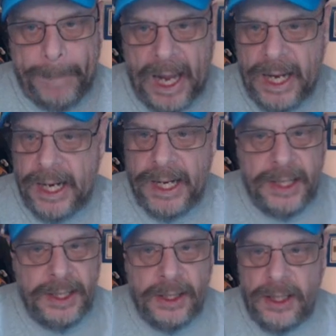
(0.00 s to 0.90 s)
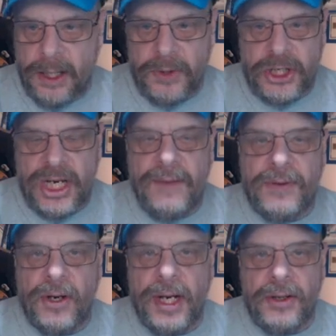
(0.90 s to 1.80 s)
The Chiefs
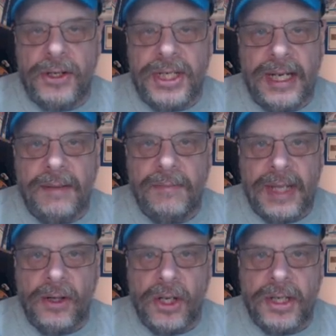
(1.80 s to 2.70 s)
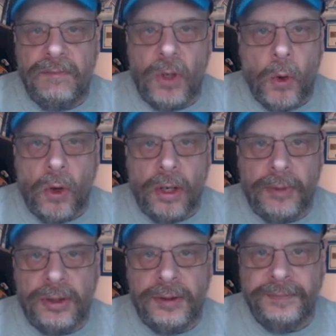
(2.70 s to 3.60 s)
are another team. They look
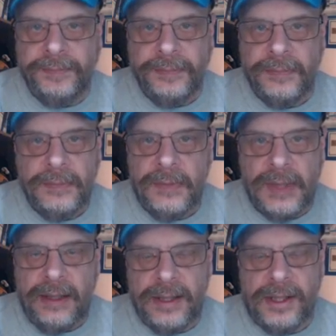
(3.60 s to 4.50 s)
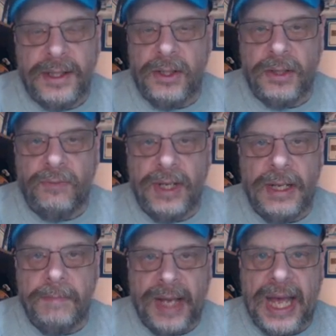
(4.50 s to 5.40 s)
horrible. They just look
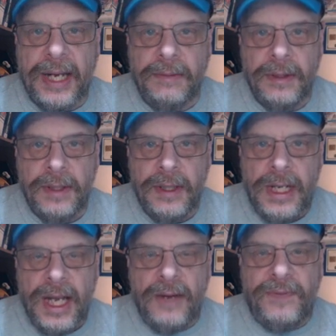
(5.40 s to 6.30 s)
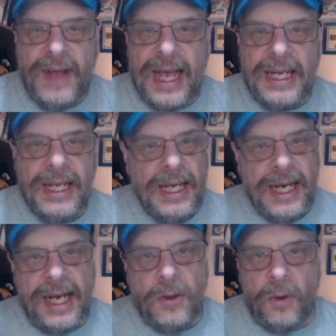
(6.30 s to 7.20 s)
really bad. In fact,
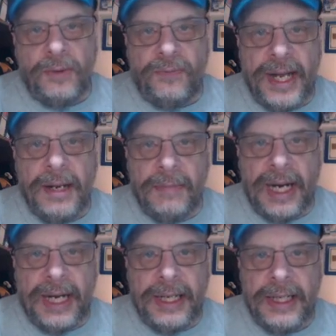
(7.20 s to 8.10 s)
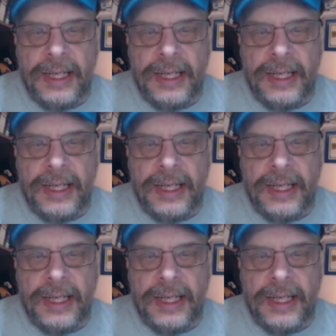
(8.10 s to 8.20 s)
I told a friend of mine,